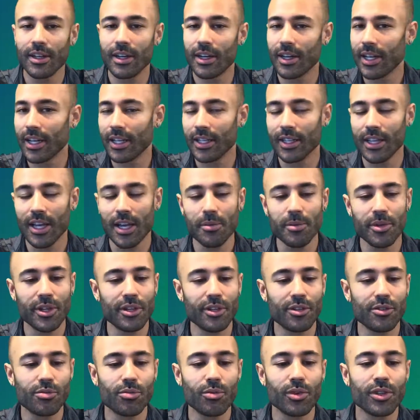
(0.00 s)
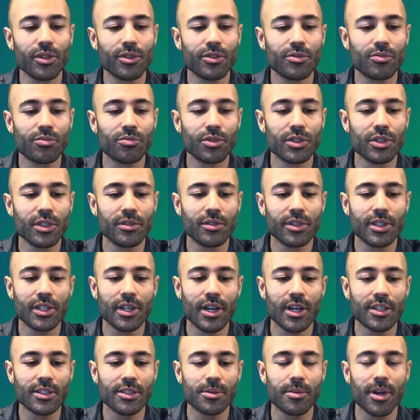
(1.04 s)
Again, limonene is one of those really, really
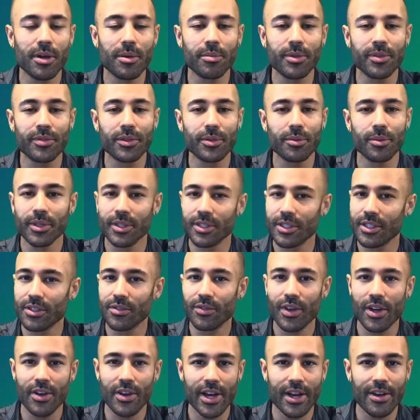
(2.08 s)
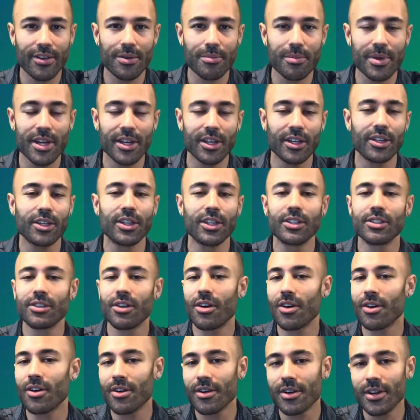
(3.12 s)
awesome uplifting ones. It's very aromatic. It's
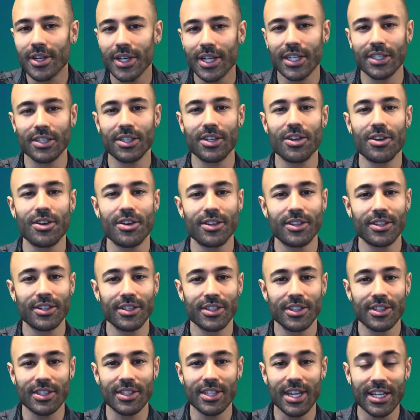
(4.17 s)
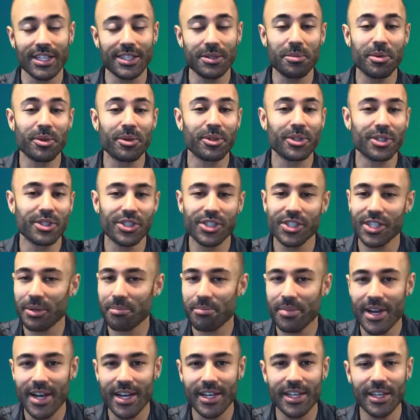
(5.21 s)
hard not to be able to, just
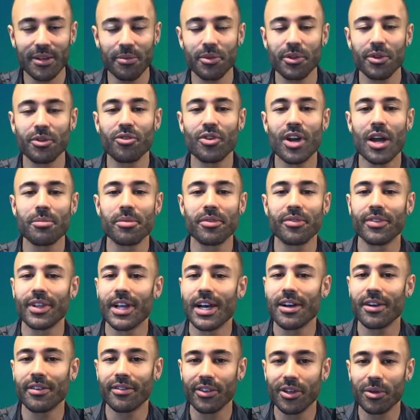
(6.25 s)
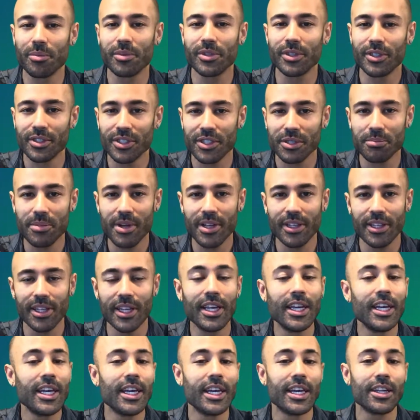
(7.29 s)
like pinene, when you grab a flower, if you open it and smell it,
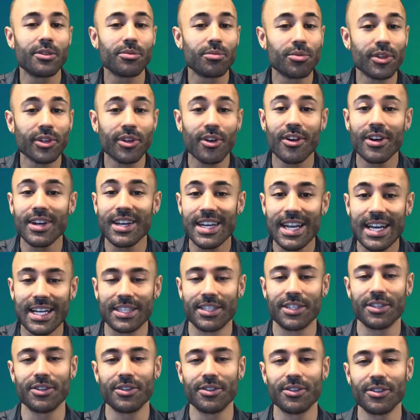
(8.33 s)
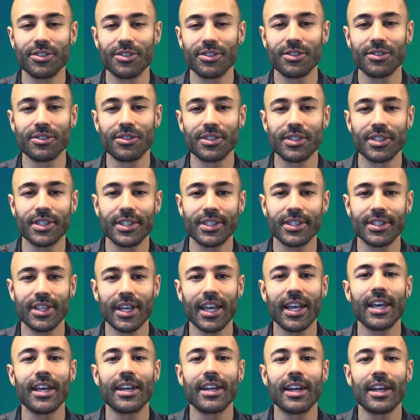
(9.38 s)
it's really hard not to notice those things.
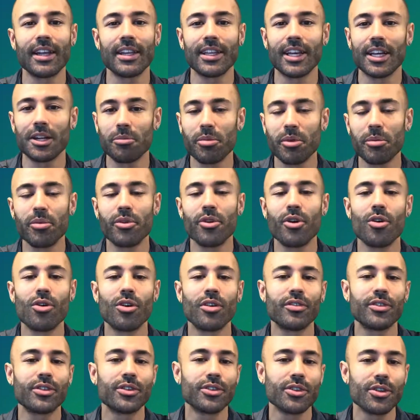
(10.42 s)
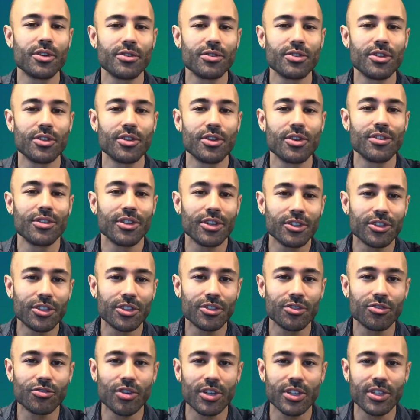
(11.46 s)
And a lot of people go off their nose alone and
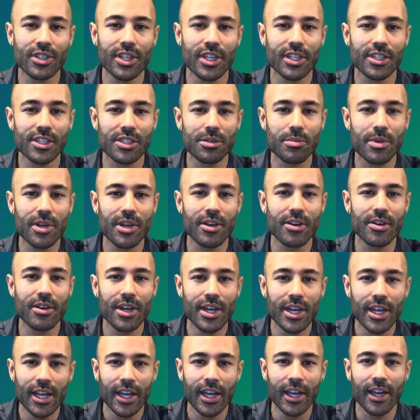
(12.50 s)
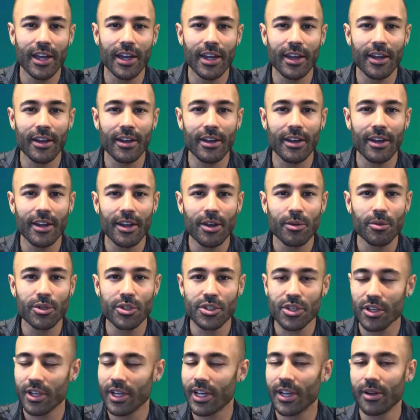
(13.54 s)
just trust that smell, and
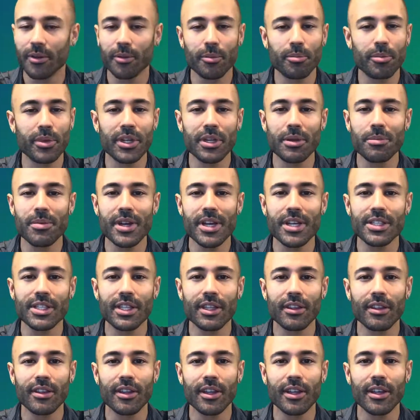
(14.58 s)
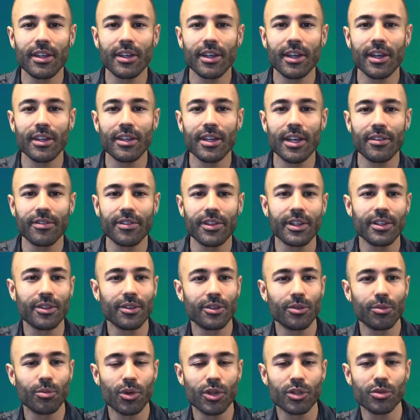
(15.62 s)
which could, again, be an amazing thing and definitely
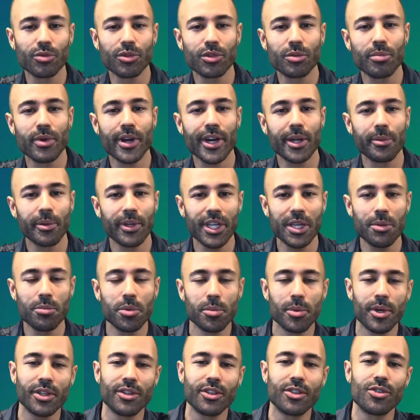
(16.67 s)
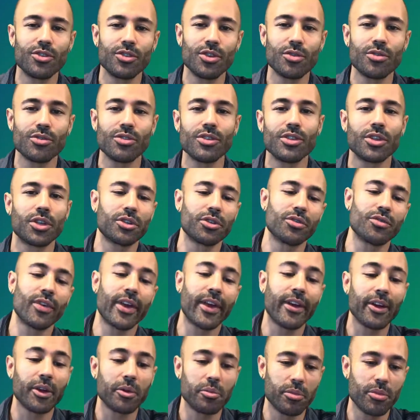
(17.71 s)
works with your body. But keep in mind, this dosaging is
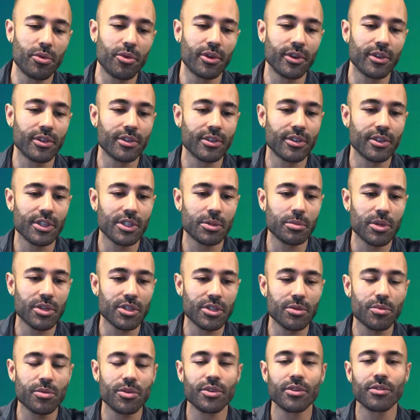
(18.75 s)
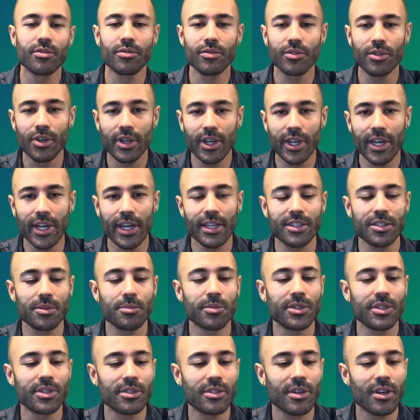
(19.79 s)
very important, especially when you're looking at
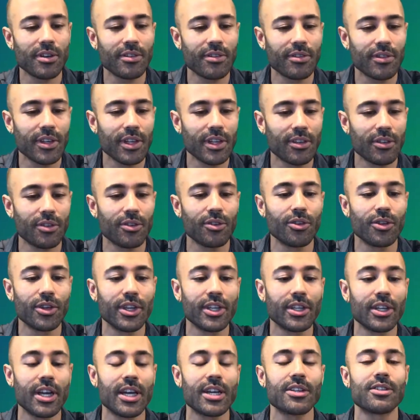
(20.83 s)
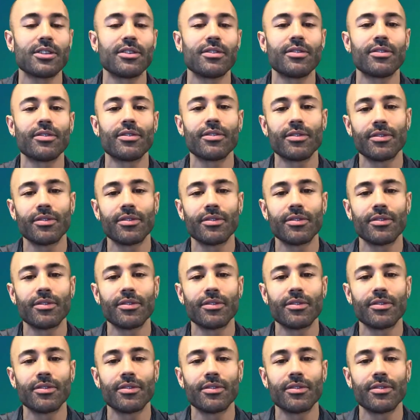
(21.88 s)
some of this stuff and you're looking to actually,